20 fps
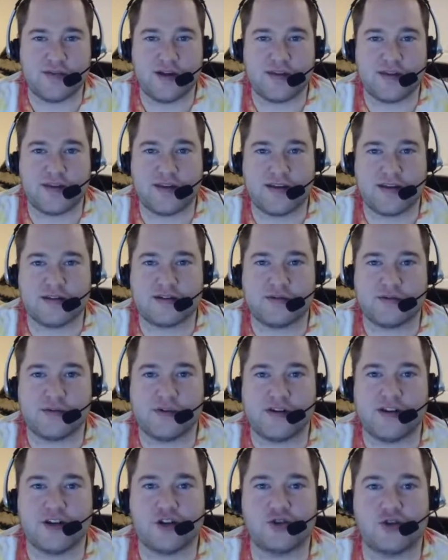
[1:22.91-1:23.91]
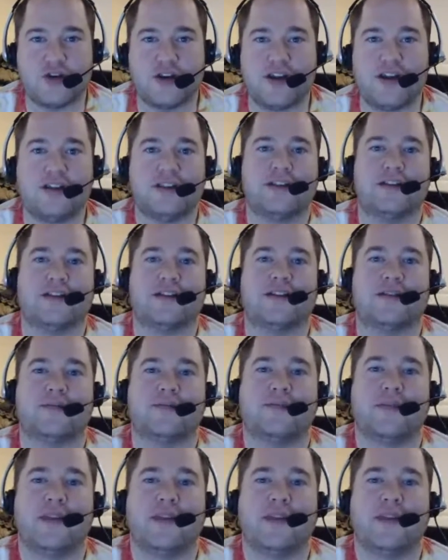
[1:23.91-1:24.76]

I think it's a really intriguing to